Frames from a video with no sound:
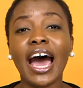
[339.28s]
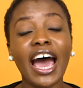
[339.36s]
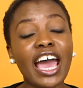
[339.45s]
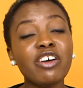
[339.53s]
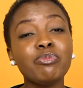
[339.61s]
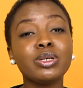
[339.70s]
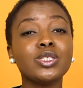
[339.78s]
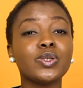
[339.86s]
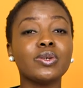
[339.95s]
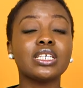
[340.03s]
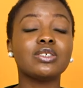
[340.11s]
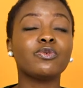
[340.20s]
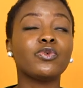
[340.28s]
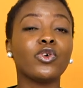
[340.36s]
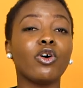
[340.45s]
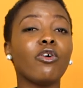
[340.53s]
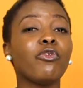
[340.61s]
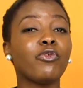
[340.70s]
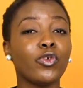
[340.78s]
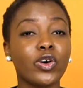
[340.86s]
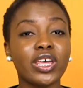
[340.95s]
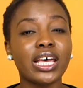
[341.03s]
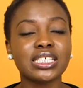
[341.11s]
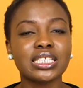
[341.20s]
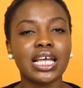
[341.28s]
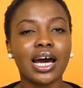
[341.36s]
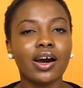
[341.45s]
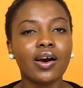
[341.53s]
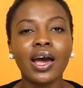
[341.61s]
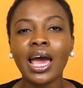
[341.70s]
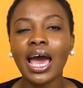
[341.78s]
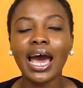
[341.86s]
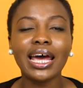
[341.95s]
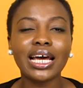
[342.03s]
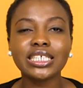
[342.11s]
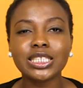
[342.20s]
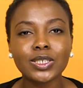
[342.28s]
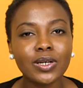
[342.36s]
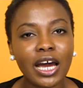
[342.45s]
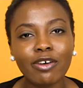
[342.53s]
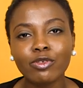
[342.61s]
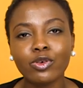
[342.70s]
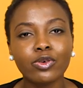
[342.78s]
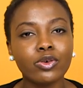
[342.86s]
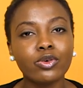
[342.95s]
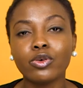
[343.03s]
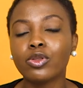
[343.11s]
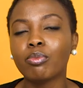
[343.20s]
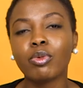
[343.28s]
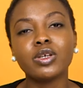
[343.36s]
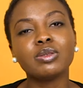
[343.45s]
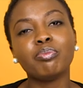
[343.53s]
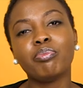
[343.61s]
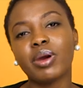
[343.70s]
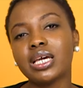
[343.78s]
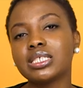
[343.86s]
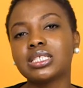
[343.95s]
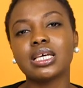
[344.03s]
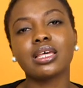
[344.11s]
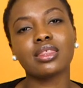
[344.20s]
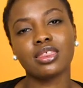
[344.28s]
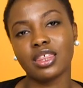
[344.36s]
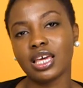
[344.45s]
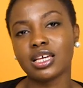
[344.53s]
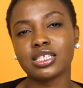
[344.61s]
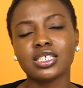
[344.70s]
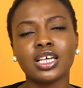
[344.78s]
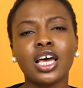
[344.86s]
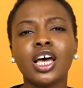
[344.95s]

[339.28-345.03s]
I have been doing this for four years now, and I still have to Google the most basic things.